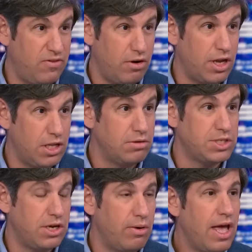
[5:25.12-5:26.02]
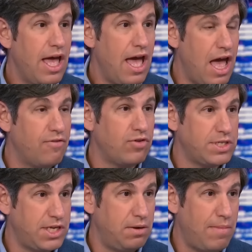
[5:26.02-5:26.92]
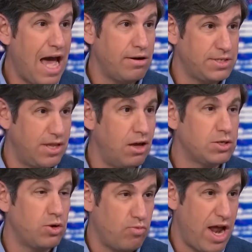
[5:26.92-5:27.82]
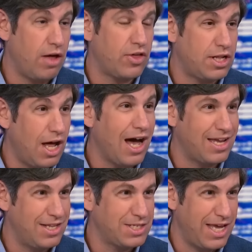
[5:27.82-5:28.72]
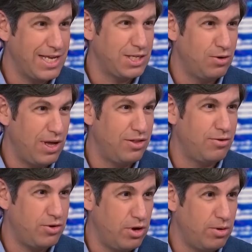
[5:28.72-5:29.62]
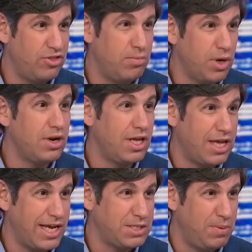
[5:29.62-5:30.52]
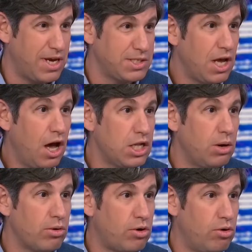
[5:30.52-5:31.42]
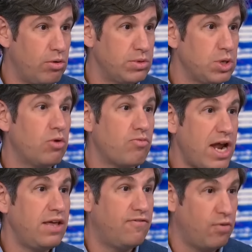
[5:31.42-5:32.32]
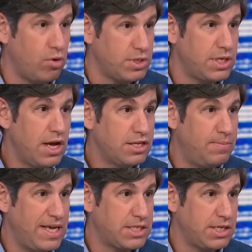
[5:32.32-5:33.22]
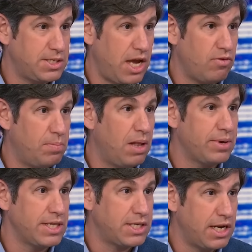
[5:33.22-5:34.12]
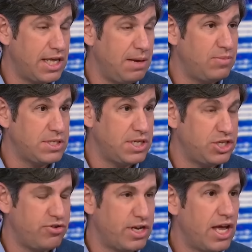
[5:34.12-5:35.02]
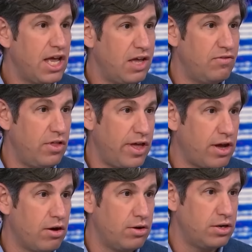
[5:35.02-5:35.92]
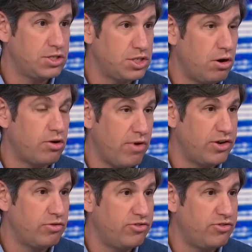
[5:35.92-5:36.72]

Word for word: very close. So every seat matters. And they also ran out the clock in this case in the way that they're doing with the immunity case because a lower court was already forced to basically say Republicans can keep this district, even though they called it a stark racial